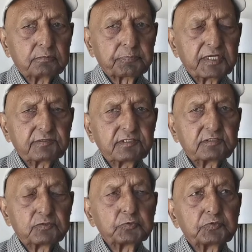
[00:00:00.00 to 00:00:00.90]
Press is
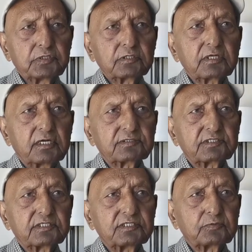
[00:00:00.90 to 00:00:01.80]
usual,
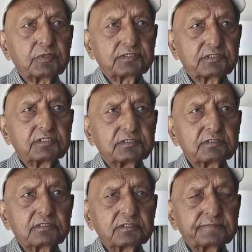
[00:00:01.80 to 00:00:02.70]
asking the
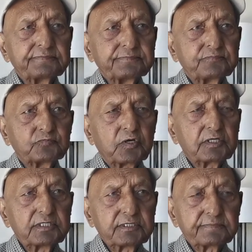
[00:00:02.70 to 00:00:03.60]
questions
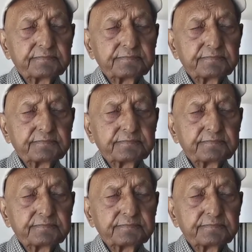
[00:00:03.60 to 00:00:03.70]
why